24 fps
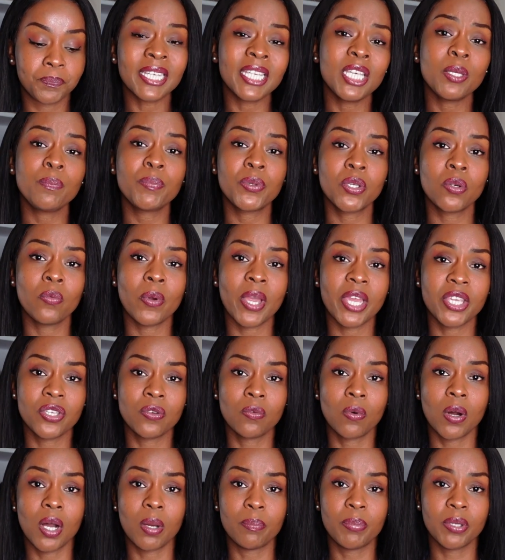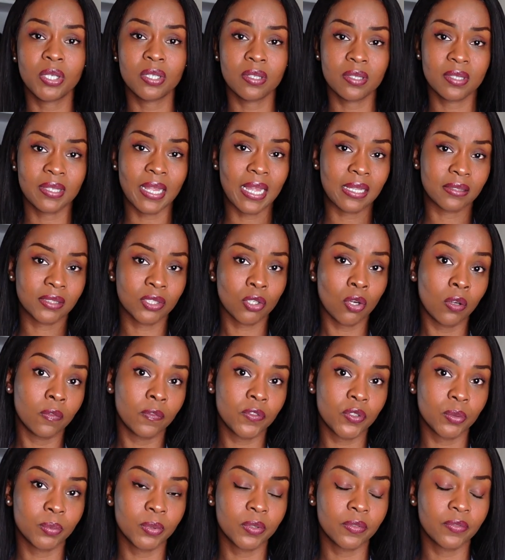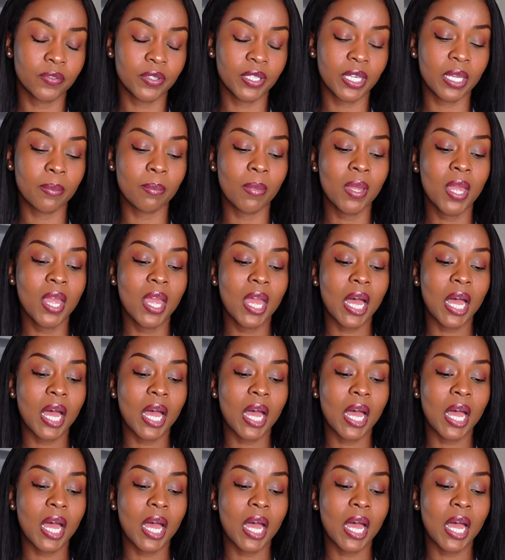keep you where you are because that's comfortable for them.